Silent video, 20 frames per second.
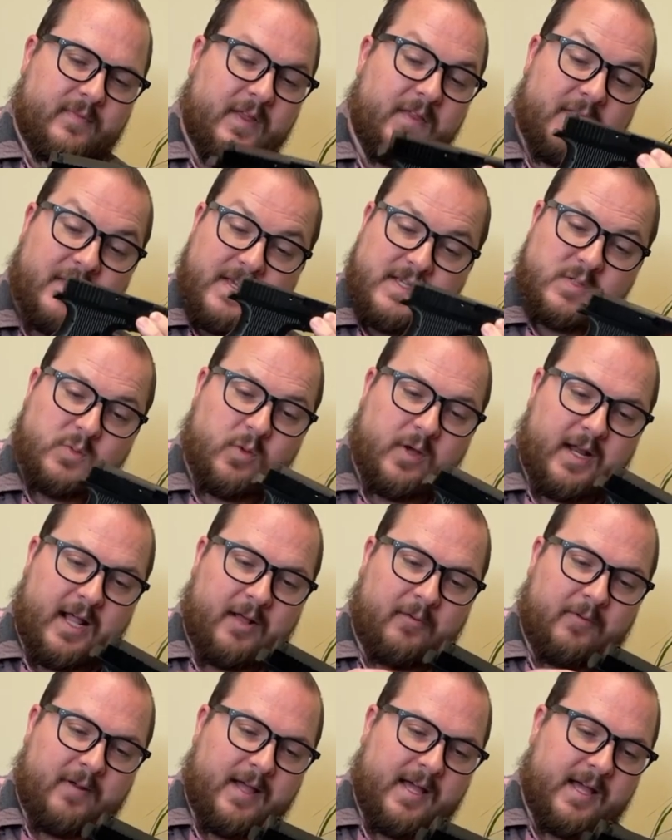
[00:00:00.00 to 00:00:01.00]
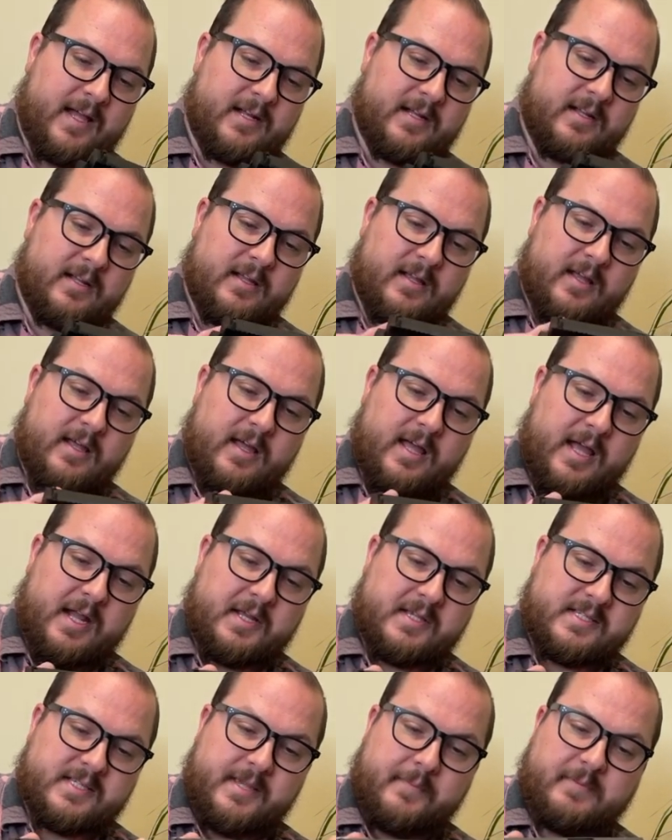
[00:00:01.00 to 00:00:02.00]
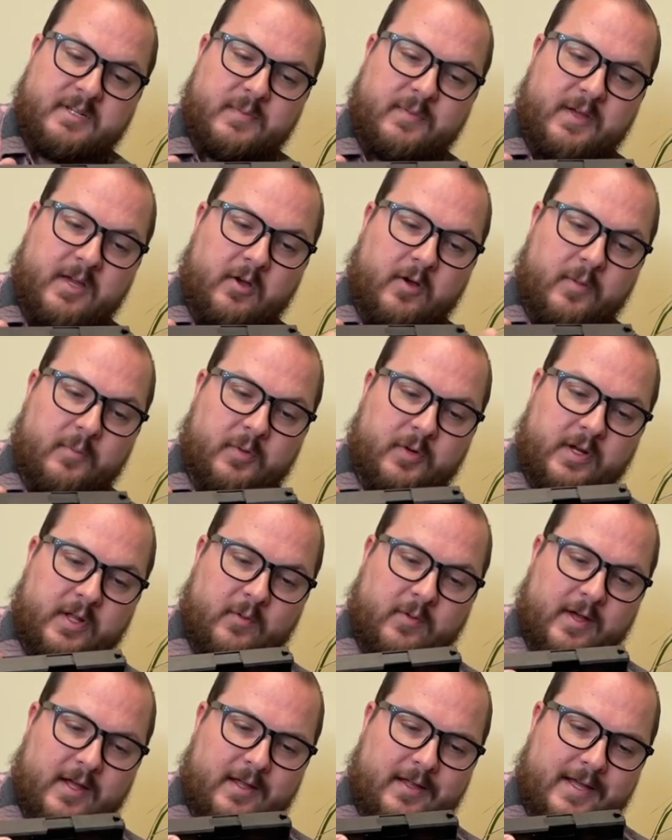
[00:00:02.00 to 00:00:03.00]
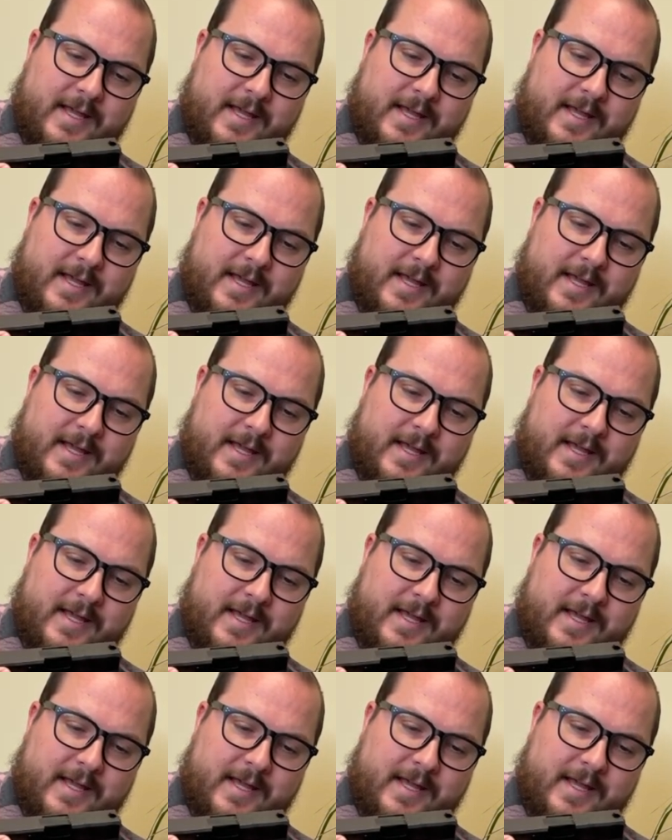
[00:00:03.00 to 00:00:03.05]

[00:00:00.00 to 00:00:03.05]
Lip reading: This one I ran and it seemed to be going pretty well.